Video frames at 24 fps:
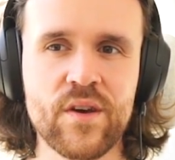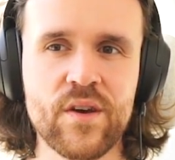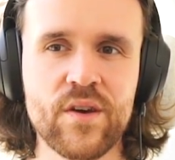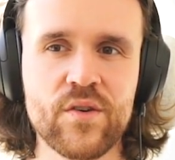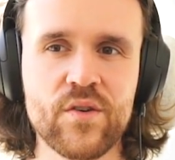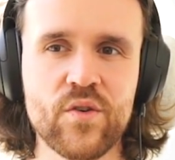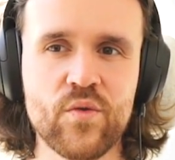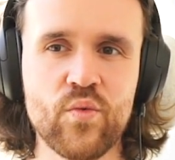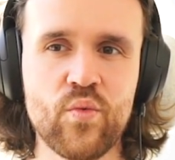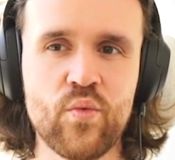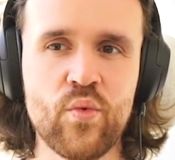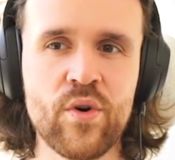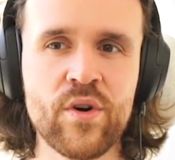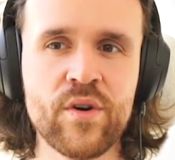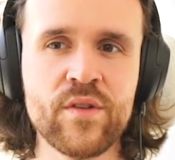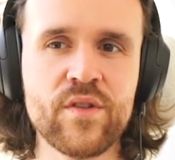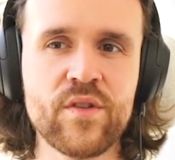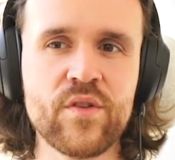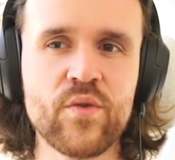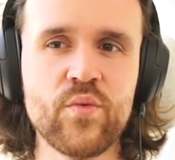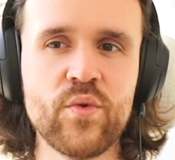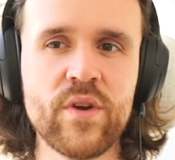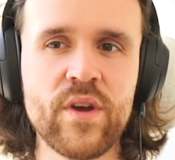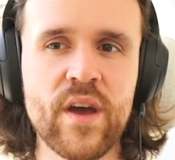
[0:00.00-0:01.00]
So
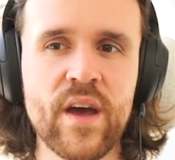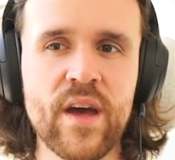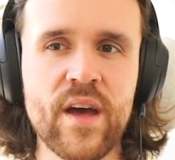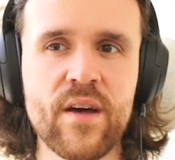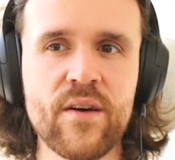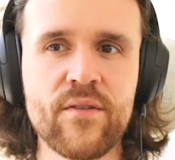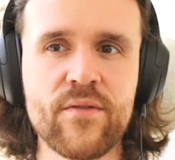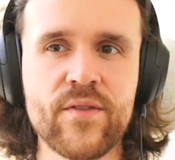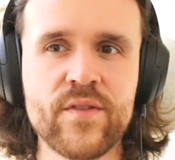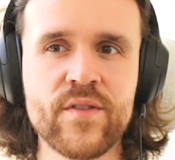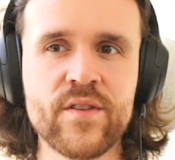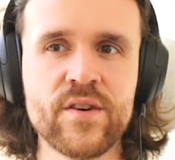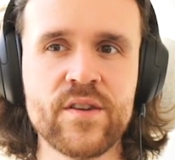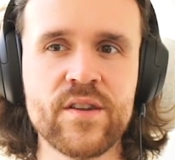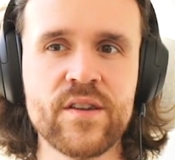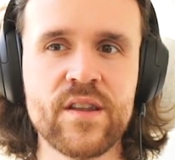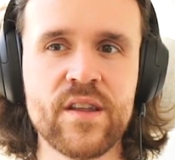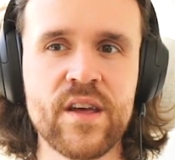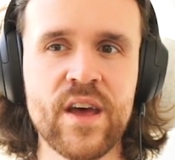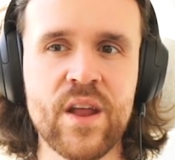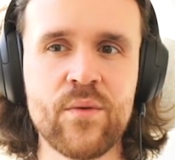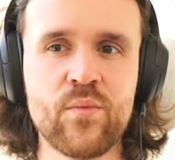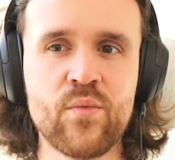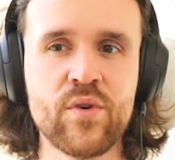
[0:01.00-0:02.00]
once we have done
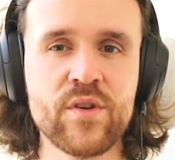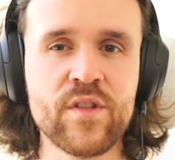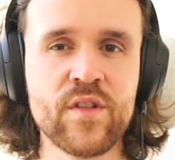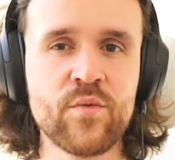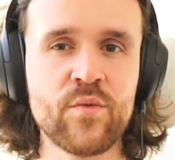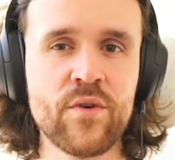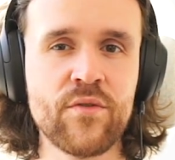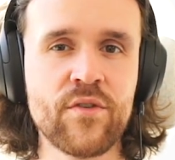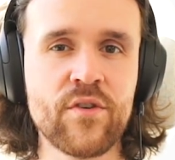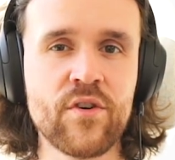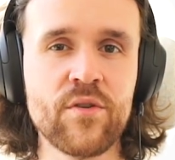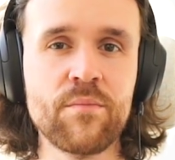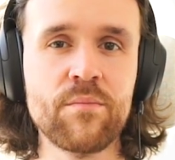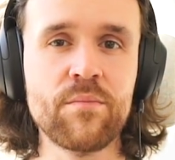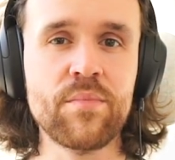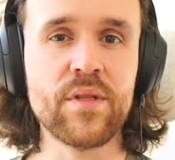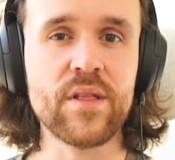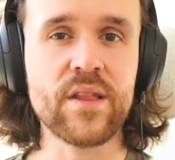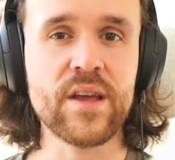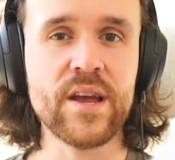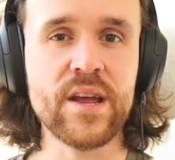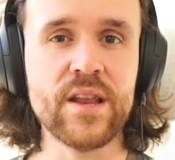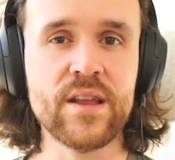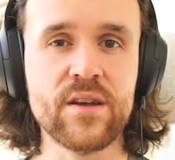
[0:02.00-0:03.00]
that, once we've
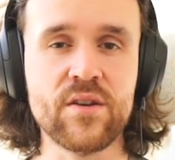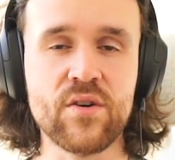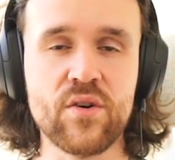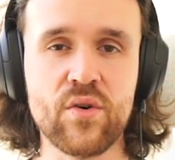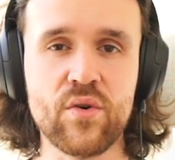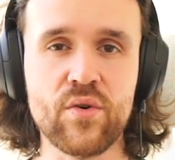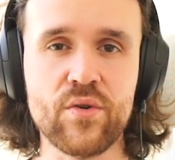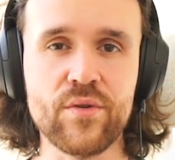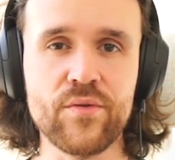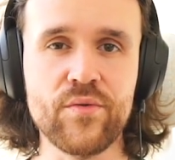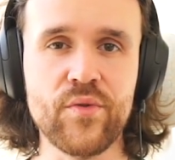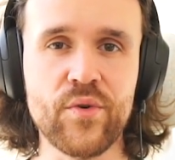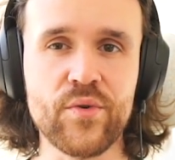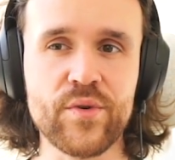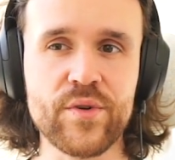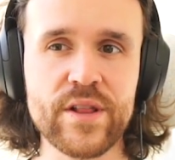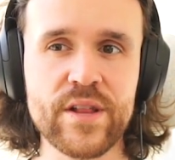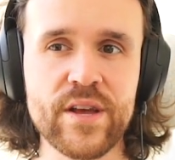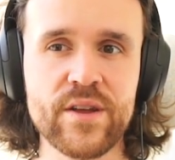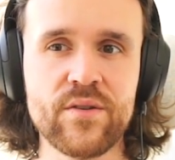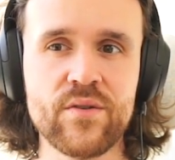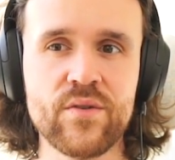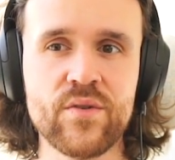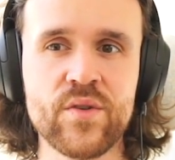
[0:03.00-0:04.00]
completed all those
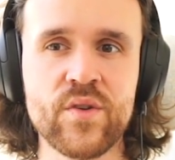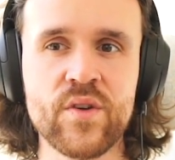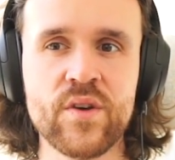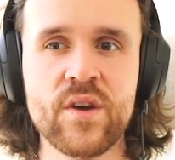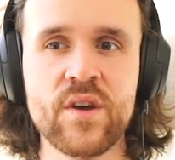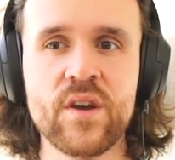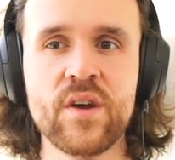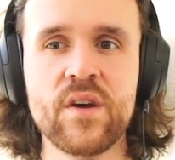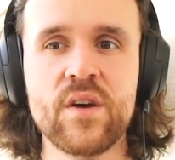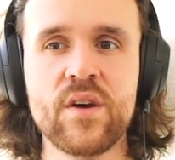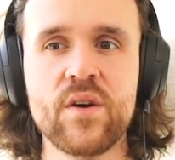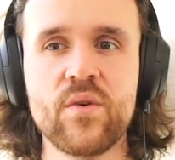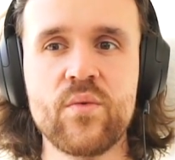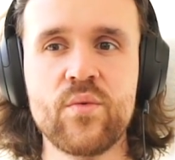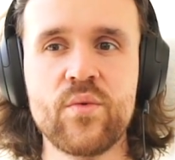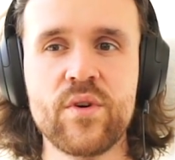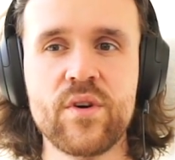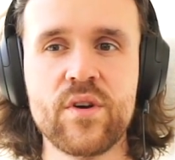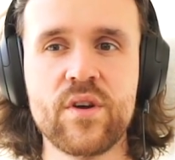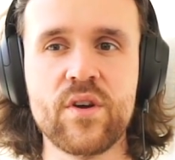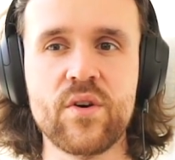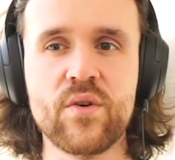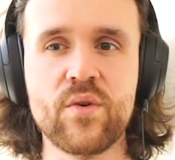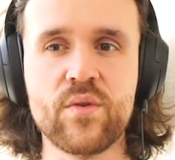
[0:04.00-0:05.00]
letters,
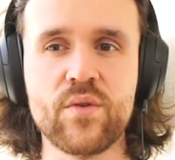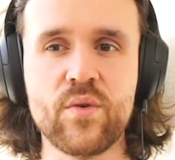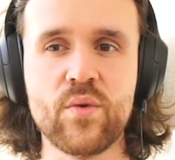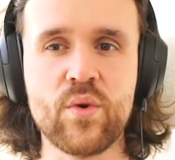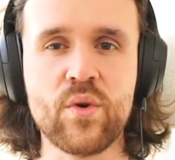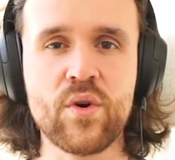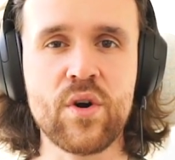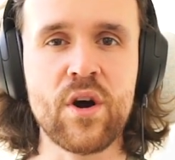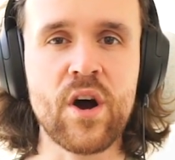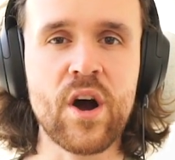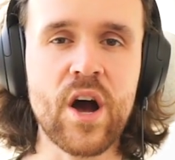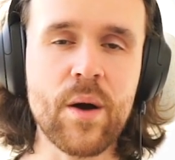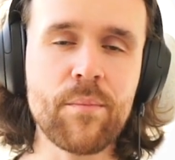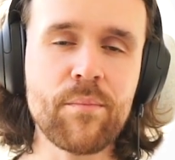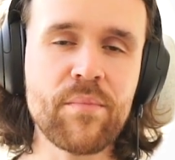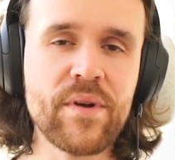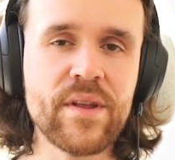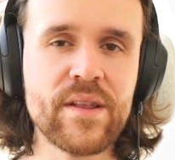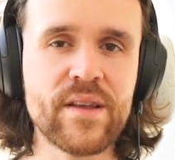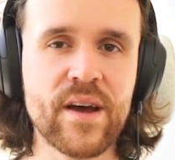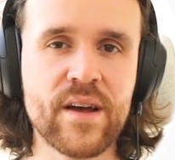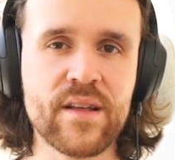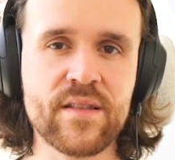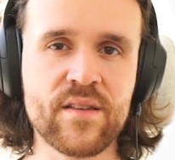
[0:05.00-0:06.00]
we're going to copy
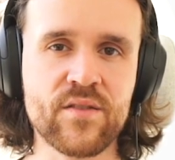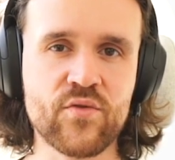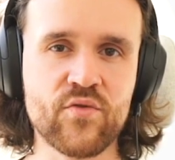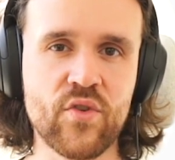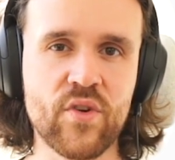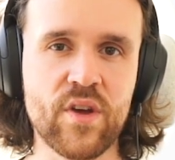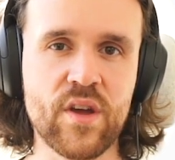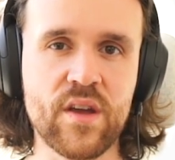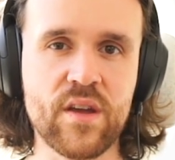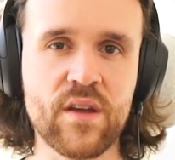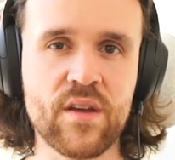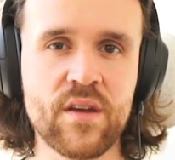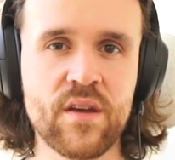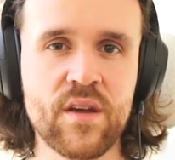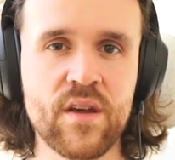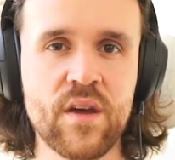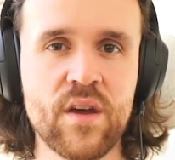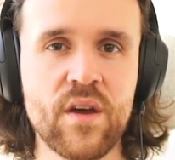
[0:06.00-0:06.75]
that string.